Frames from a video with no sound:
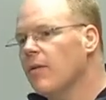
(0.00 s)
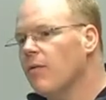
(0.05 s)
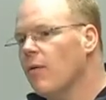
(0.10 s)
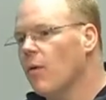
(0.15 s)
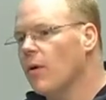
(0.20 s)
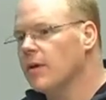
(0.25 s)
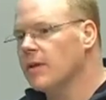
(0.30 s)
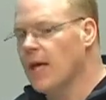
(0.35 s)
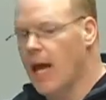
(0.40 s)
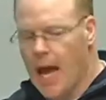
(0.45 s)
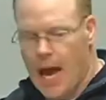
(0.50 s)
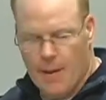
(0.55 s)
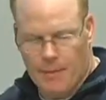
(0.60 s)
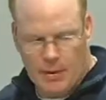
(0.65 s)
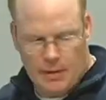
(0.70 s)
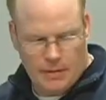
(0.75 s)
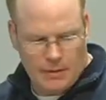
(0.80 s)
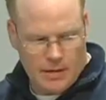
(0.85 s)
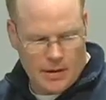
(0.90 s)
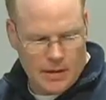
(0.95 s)
For it to
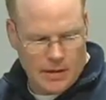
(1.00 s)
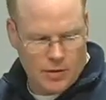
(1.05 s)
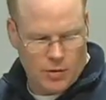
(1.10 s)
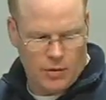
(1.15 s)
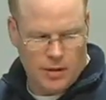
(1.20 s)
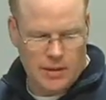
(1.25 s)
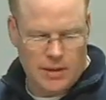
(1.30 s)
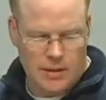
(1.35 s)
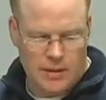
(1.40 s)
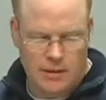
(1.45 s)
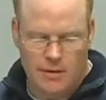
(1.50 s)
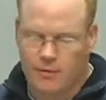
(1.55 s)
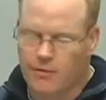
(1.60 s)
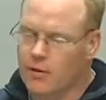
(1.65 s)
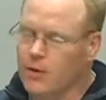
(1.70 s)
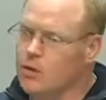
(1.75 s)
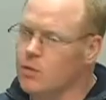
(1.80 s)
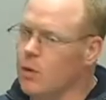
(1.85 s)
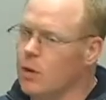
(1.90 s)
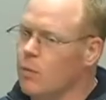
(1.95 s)
happen. So this is the
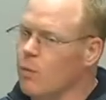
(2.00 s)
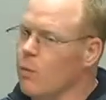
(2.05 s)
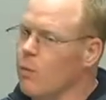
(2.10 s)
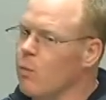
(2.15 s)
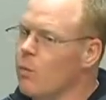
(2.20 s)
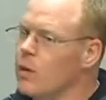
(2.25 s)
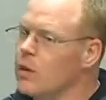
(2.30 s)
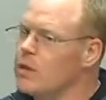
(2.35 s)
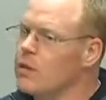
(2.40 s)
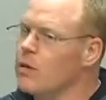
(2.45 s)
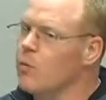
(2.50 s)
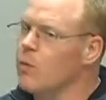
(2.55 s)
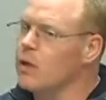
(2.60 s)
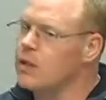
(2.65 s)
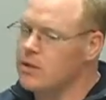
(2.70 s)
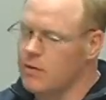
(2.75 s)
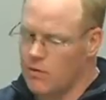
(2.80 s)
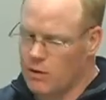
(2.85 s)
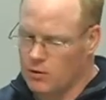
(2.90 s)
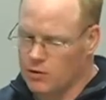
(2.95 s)
first one.
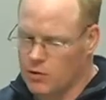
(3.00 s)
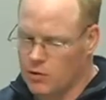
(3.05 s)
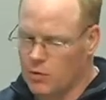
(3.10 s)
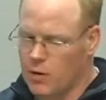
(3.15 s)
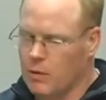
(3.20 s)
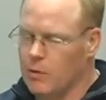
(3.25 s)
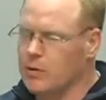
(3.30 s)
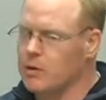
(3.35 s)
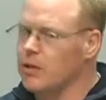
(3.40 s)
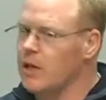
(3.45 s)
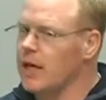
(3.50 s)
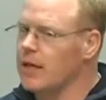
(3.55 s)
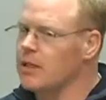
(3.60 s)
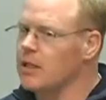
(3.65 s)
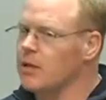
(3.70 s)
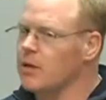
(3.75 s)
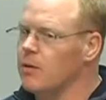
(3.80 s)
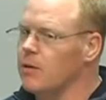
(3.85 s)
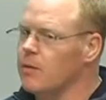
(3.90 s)
Which of those 3 would you like to do?